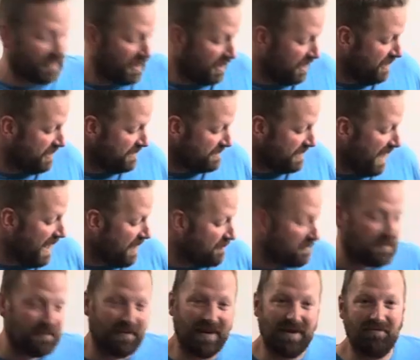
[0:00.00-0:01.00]
It is
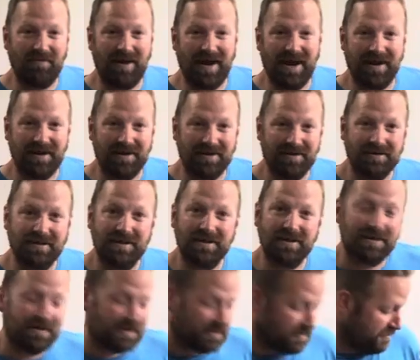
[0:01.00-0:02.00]
apt that my
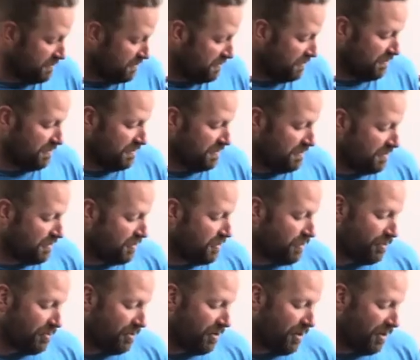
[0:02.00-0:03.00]

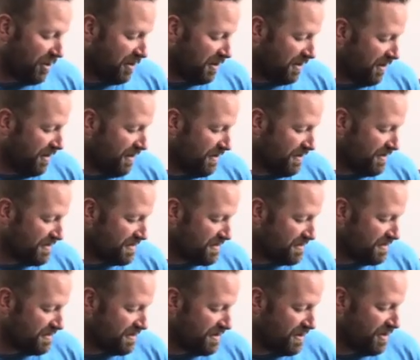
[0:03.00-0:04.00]
girl dog is
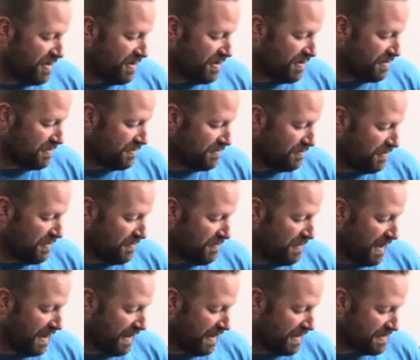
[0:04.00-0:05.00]
here with
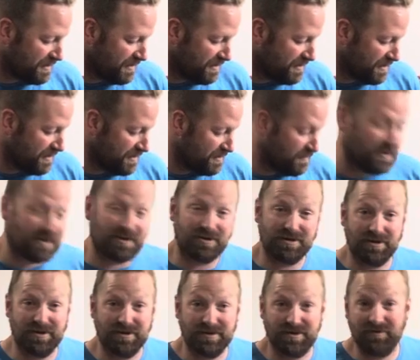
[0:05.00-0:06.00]
me, I guess, in a sense, because
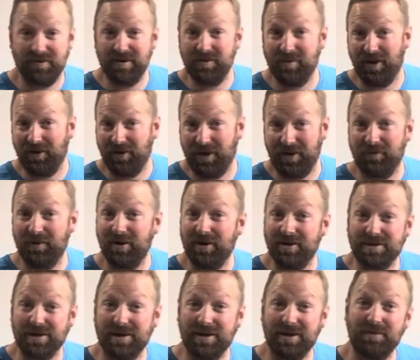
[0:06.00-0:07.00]
she is a female, and we are
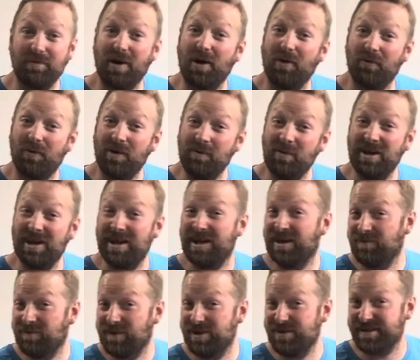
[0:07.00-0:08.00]
talking about women
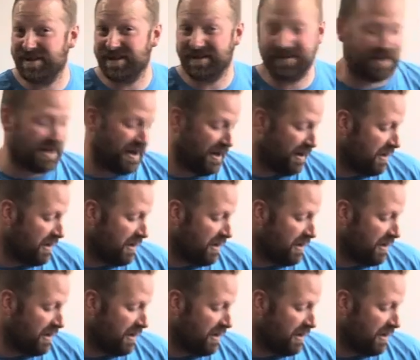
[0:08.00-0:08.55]
in music today.